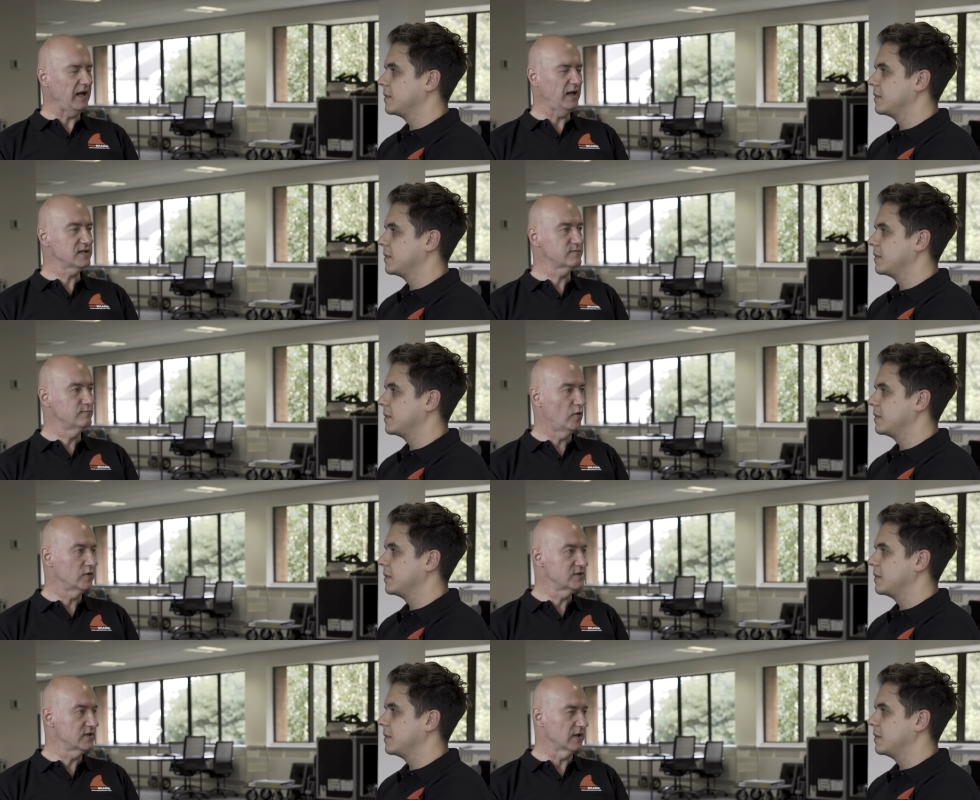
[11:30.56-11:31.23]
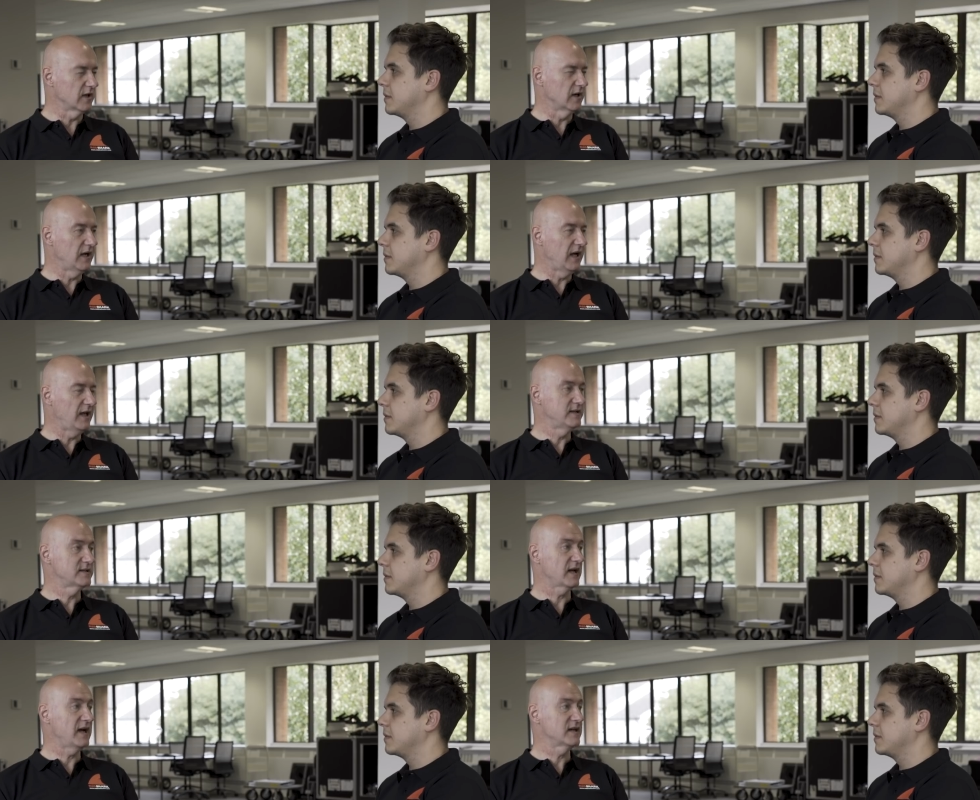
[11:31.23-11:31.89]
Speaker 1: as modular
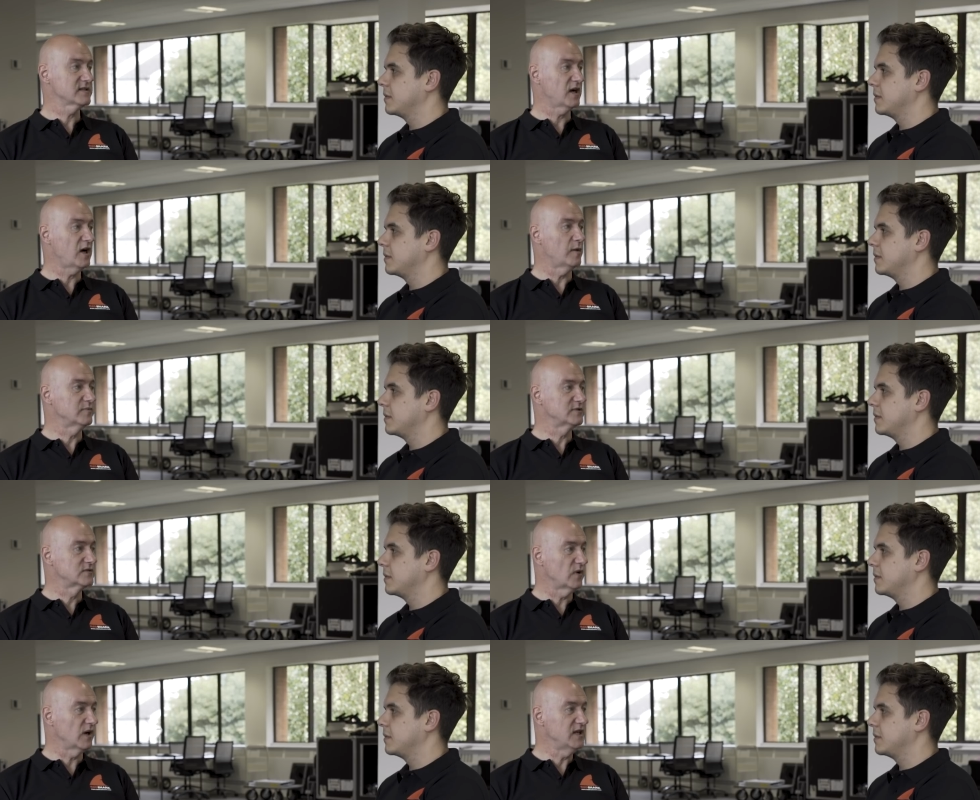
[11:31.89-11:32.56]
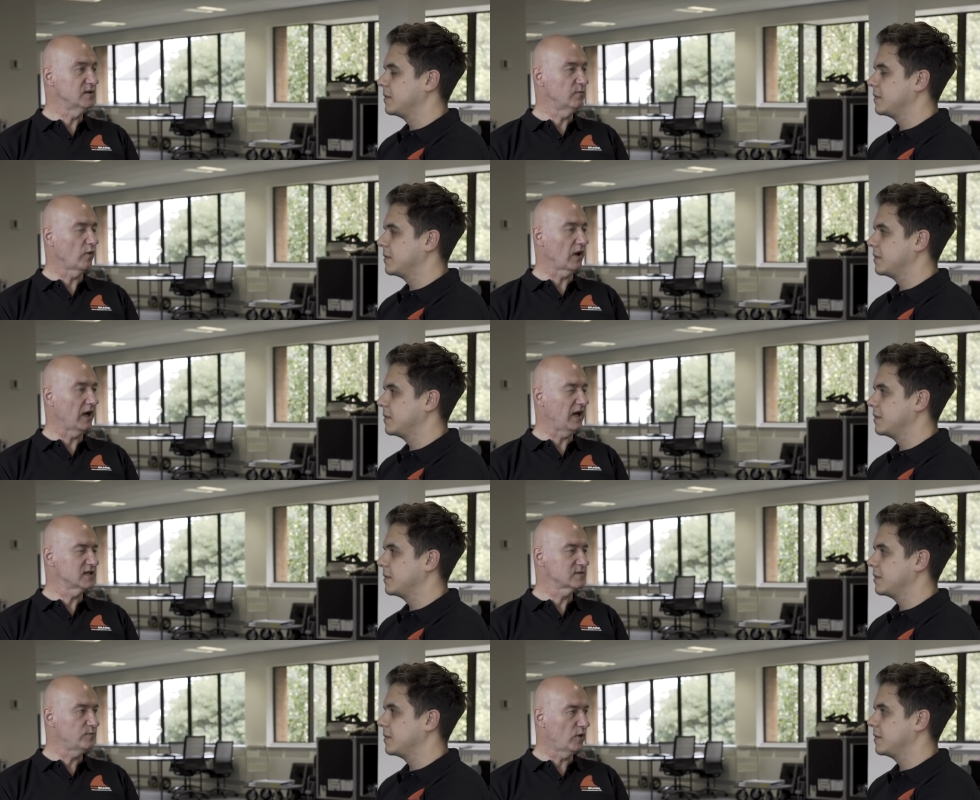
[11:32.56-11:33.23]
and as
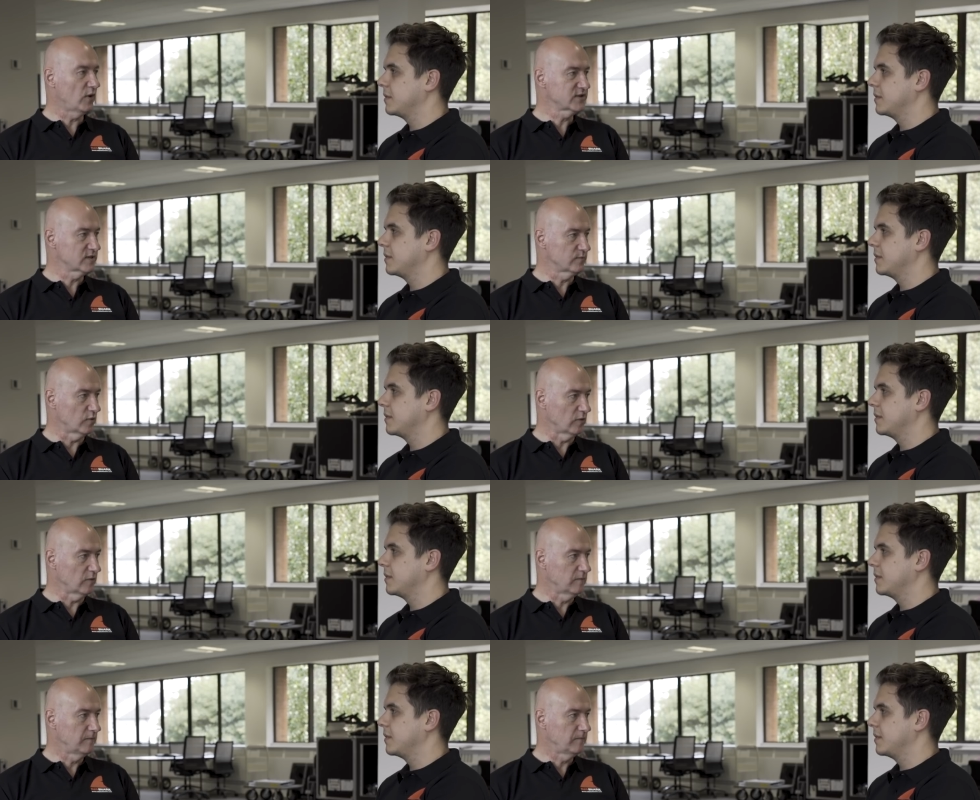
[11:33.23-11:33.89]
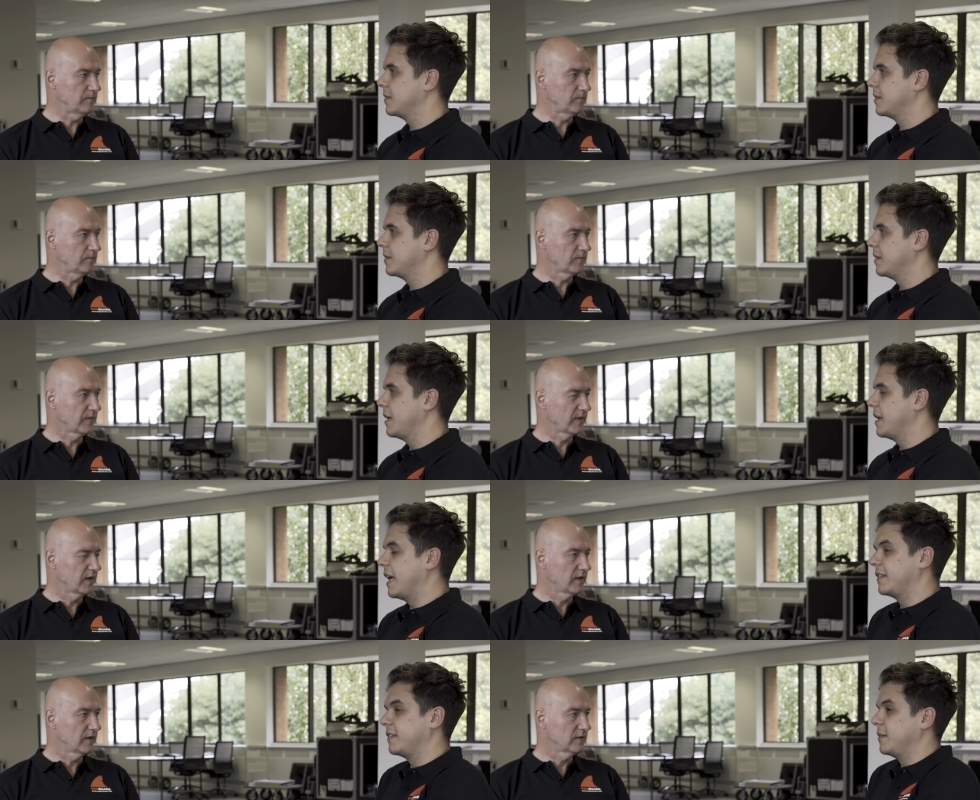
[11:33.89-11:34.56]
upgradable as possible.
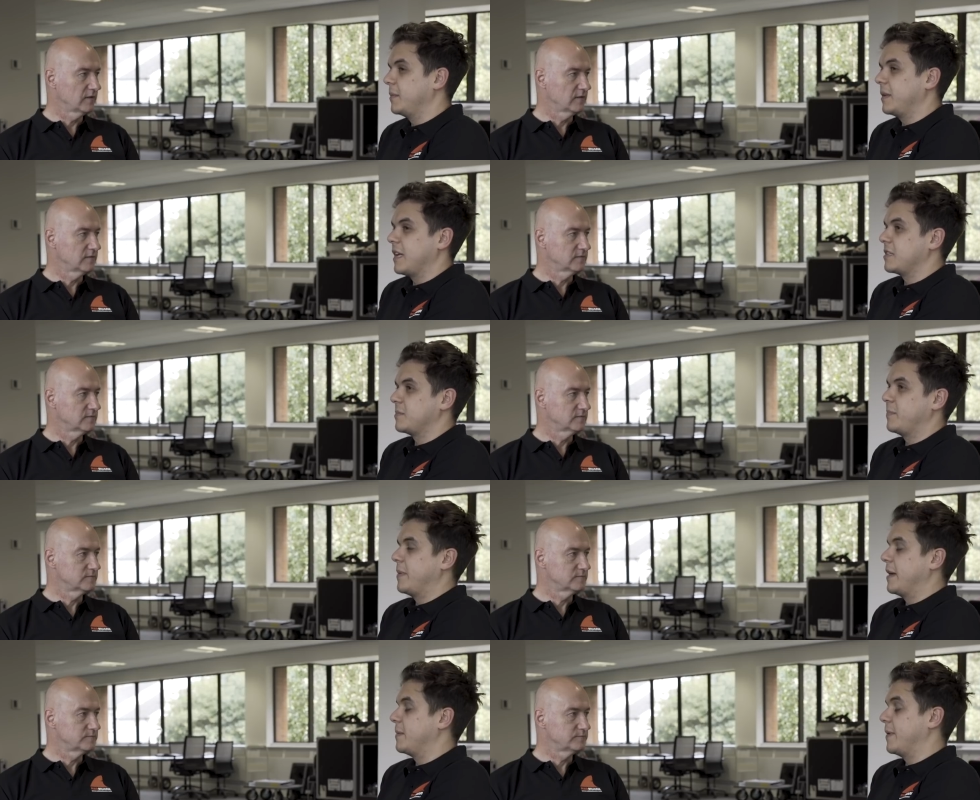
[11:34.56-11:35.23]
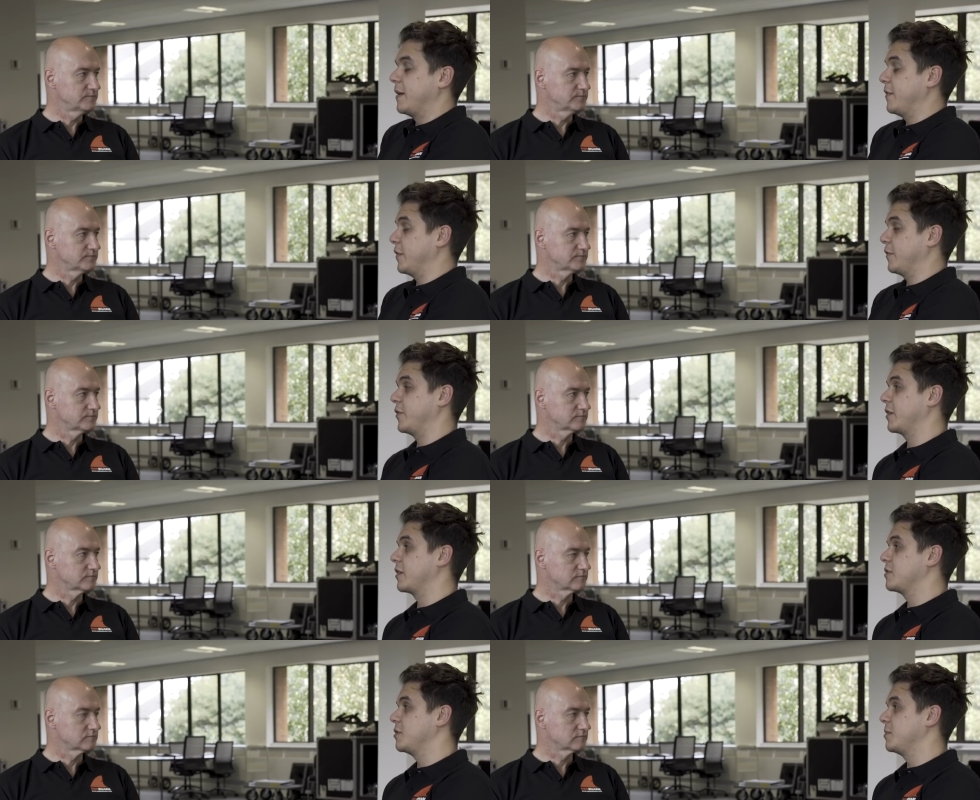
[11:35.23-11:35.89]
Speaker 2: And that, to me, that's
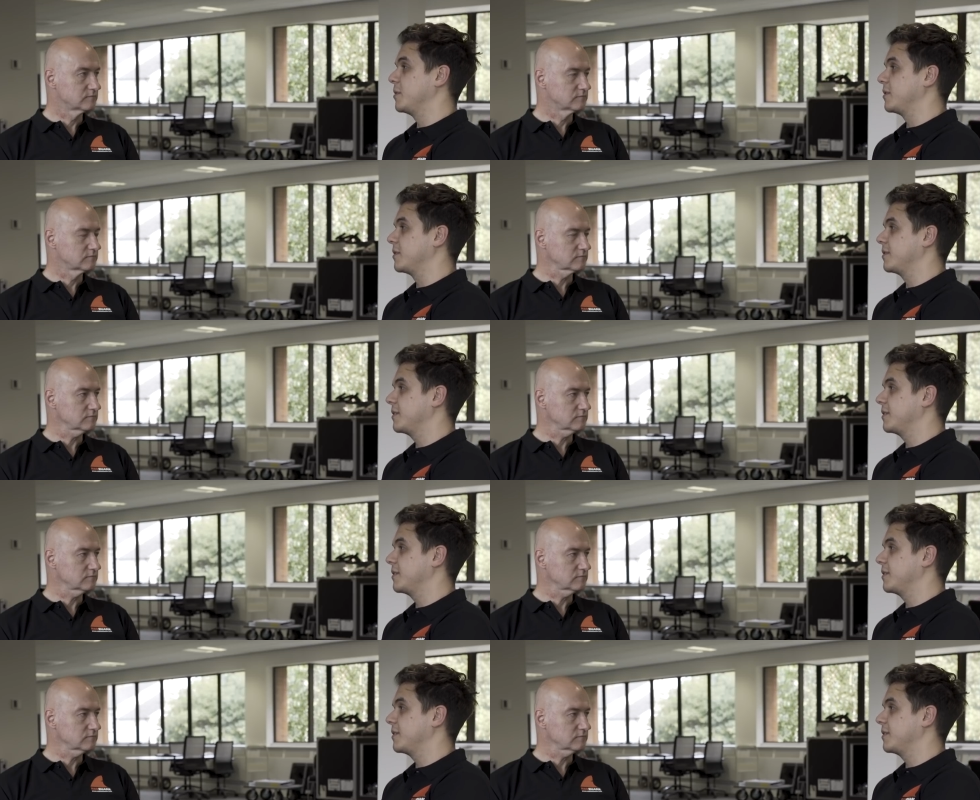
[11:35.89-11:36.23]
perfect for the consumer.